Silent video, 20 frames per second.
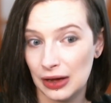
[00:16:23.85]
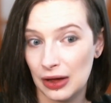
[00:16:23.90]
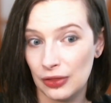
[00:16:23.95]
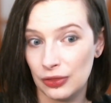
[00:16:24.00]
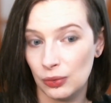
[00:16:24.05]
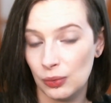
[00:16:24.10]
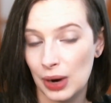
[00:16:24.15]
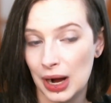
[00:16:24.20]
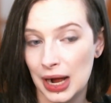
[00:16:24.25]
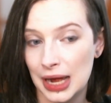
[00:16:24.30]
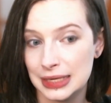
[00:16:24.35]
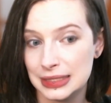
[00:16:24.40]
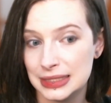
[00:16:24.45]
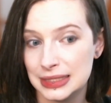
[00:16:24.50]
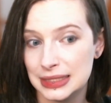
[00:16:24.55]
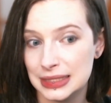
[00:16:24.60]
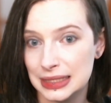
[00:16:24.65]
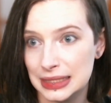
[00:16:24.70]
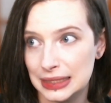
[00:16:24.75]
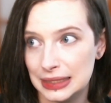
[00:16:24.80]
Otherwise,
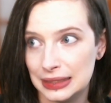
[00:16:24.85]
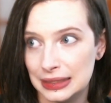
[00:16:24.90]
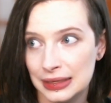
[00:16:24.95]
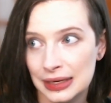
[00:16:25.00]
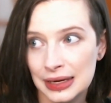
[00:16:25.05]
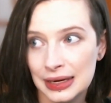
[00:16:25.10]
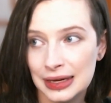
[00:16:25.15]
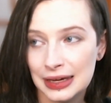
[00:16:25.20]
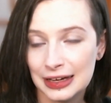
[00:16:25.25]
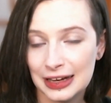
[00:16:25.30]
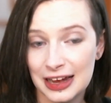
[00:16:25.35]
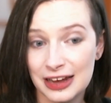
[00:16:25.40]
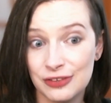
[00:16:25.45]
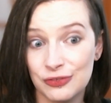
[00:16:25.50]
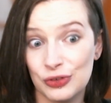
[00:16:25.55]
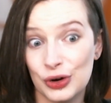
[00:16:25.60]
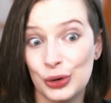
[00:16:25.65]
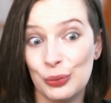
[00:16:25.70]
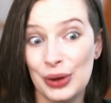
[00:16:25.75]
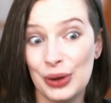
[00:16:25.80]
the kind of
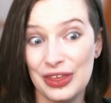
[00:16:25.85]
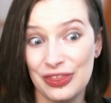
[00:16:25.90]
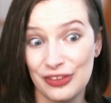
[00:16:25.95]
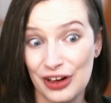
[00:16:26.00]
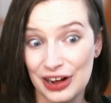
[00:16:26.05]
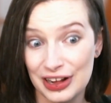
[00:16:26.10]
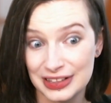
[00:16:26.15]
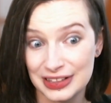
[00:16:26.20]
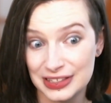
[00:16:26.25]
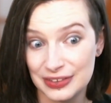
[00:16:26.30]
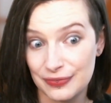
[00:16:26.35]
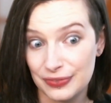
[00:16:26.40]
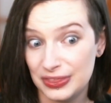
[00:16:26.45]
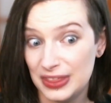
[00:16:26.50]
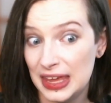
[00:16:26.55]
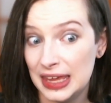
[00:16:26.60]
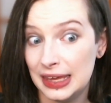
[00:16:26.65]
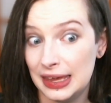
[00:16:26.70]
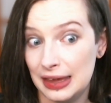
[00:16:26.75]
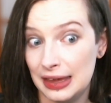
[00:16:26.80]
runaway thoughts of
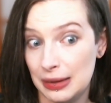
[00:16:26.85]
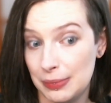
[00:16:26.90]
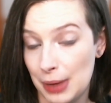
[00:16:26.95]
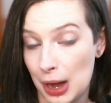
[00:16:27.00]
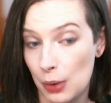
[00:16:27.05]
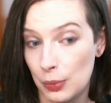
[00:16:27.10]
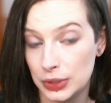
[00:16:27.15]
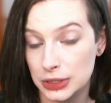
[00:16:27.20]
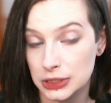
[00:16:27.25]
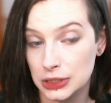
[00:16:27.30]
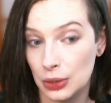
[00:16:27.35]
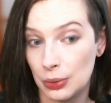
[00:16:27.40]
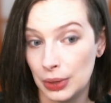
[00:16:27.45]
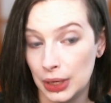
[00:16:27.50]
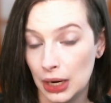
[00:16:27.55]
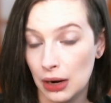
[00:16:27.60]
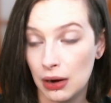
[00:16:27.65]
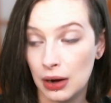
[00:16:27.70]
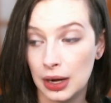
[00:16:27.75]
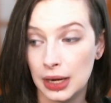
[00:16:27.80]
thinking about what's
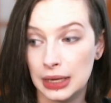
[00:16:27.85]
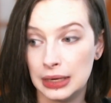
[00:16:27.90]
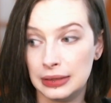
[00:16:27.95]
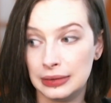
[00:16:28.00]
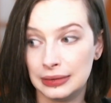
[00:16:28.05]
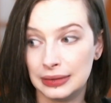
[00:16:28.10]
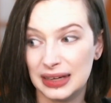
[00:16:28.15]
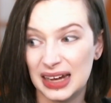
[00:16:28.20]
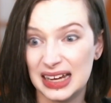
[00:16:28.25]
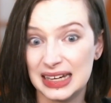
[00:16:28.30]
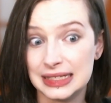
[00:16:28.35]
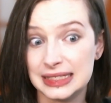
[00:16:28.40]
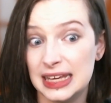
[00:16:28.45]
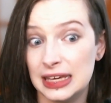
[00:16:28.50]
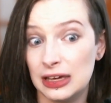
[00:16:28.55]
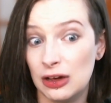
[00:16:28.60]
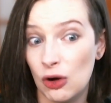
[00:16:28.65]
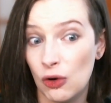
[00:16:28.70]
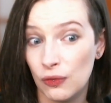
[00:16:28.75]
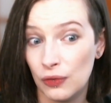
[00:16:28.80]
going on kind of
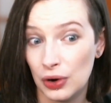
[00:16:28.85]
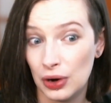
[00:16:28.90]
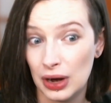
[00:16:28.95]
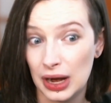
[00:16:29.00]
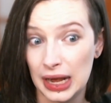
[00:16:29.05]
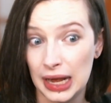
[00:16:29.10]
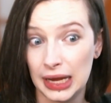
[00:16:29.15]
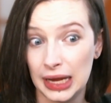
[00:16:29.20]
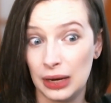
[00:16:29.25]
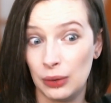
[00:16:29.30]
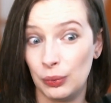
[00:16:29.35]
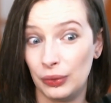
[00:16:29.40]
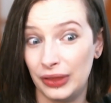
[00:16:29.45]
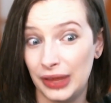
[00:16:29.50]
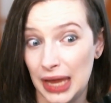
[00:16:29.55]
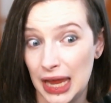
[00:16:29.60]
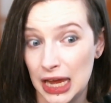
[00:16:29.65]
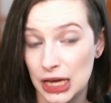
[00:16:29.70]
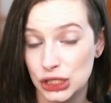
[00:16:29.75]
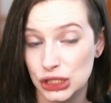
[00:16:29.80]
take over, and I get
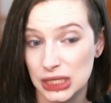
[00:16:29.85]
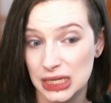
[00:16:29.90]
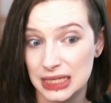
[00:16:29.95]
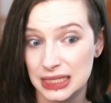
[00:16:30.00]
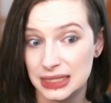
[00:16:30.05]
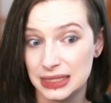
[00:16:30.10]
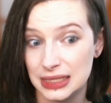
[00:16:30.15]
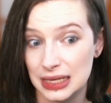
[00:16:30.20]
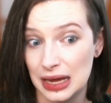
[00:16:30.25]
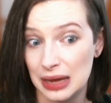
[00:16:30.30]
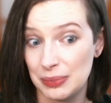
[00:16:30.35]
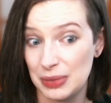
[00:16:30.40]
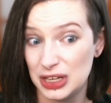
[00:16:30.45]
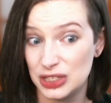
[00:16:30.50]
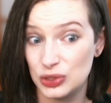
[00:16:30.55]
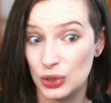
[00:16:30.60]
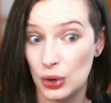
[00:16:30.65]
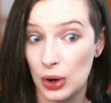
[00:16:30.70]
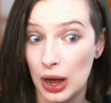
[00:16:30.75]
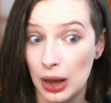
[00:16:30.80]
really anxious and I might
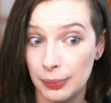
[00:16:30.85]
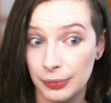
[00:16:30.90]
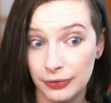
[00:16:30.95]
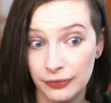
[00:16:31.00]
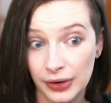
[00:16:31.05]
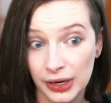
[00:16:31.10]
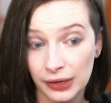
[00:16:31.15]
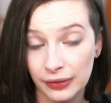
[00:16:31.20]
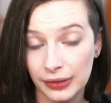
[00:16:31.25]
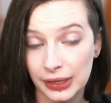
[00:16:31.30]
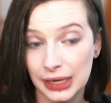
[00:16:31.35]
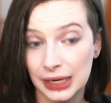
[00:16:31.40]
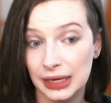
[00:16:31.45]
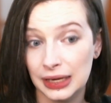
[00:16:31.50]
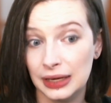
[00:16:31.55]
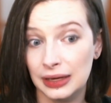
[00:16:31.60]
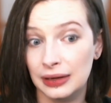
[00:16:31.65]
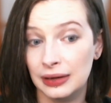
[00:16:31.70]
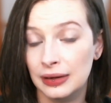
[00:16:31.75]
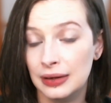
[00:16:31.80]
start hyperventilating.